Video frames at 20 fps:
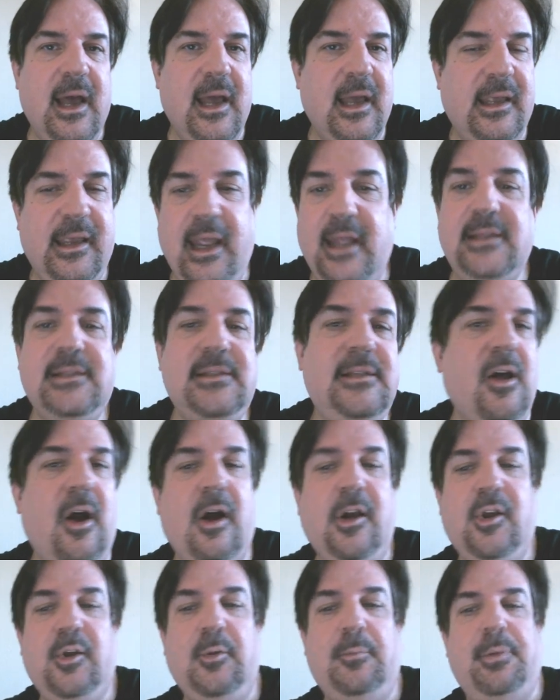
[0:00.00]
against the
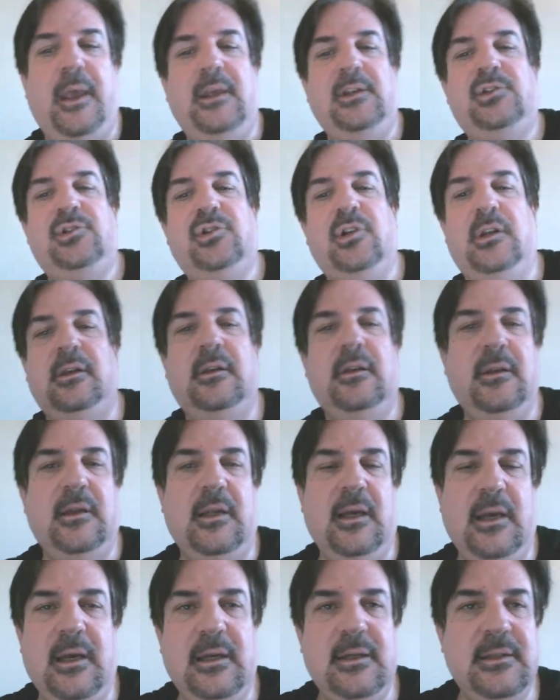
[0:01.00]
occupation,
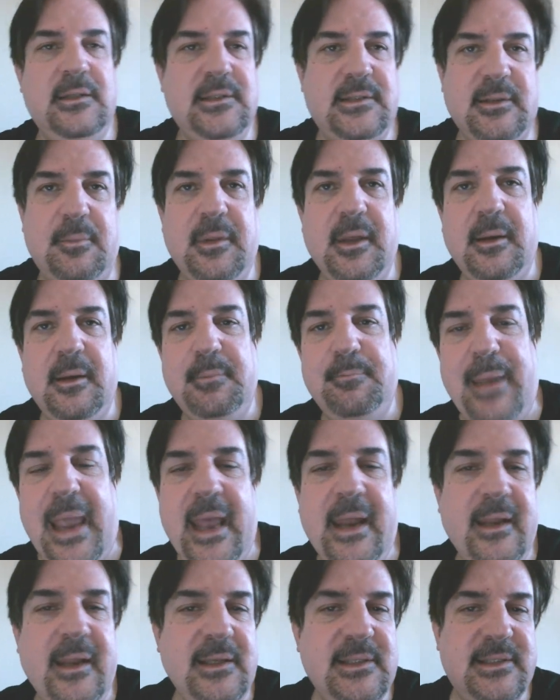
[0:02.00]
something
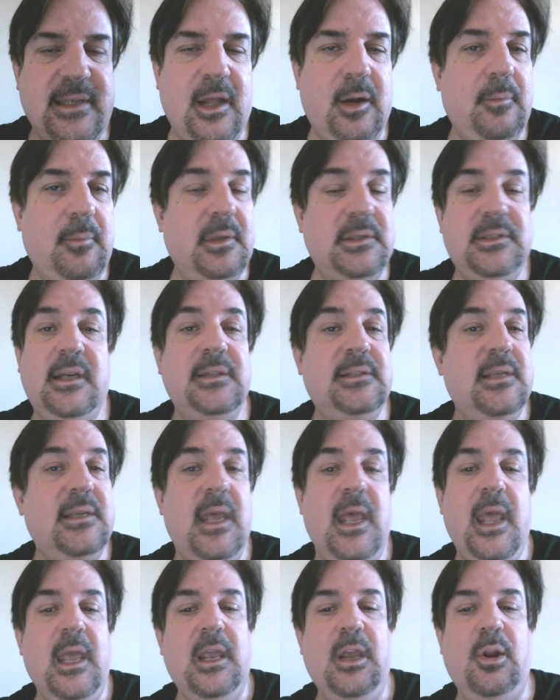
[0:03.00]
banning settlements, because,
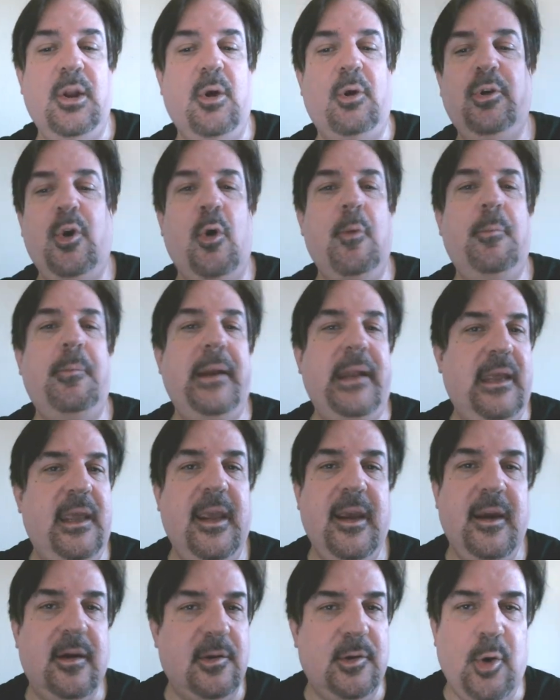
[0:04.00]

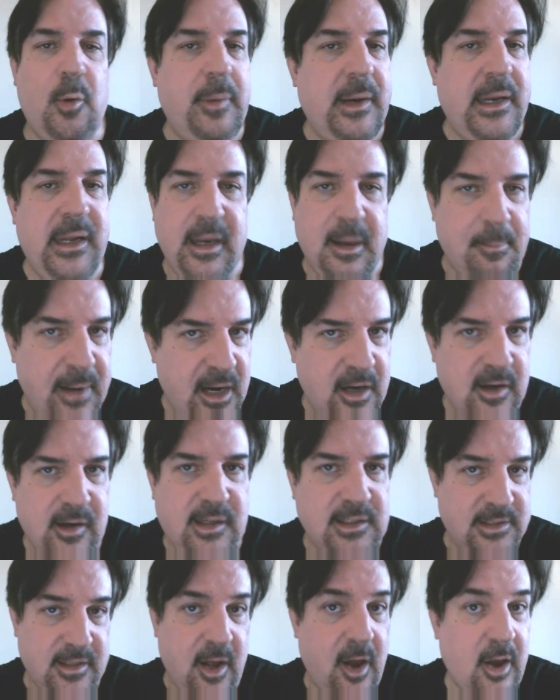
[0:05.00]
nobody in
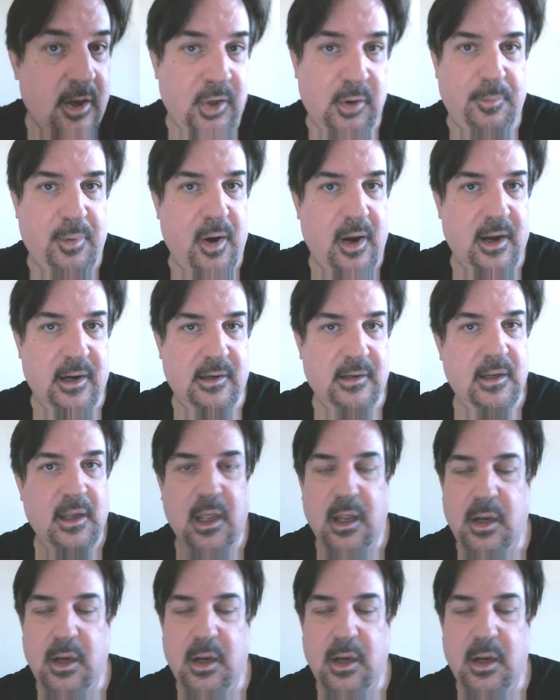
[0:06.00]
America is an occupier.